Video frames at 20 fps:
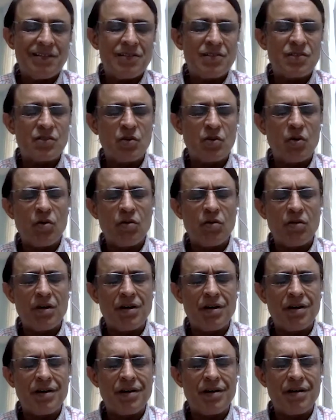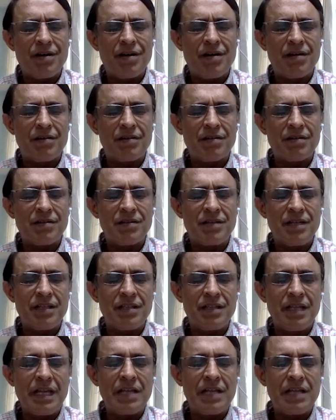So
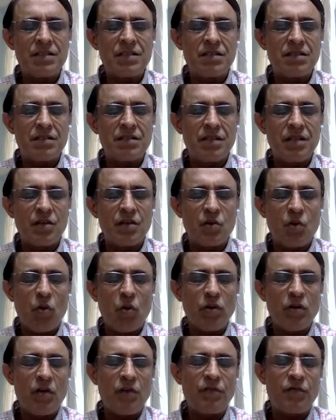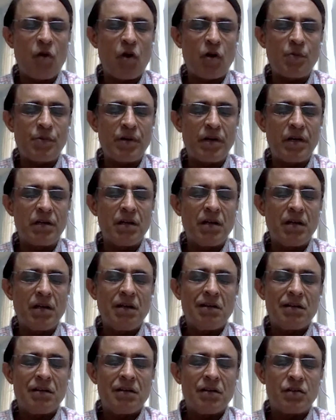the role of corporate,
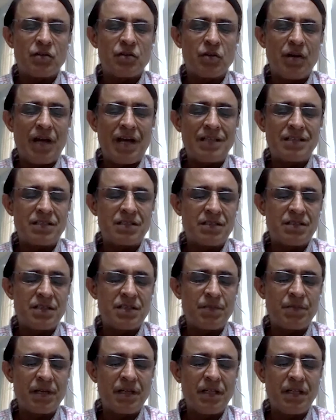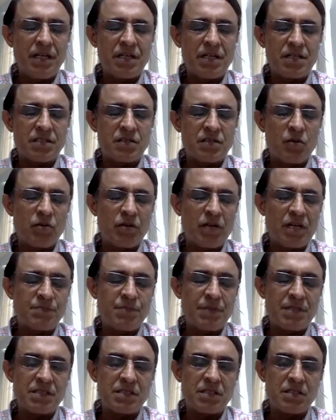so as typically it is known as
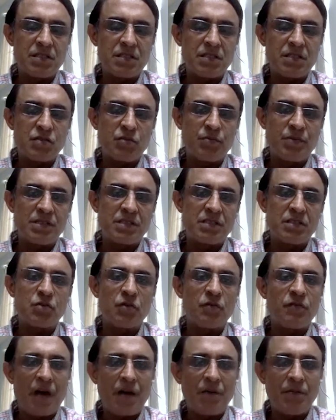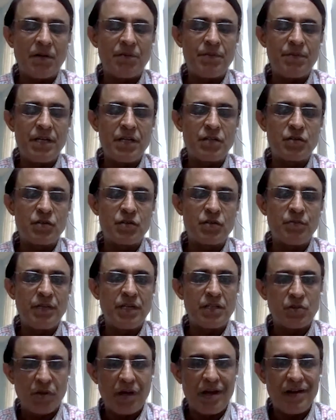business to farmer, B to B to
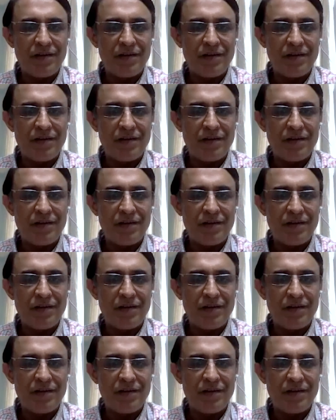F,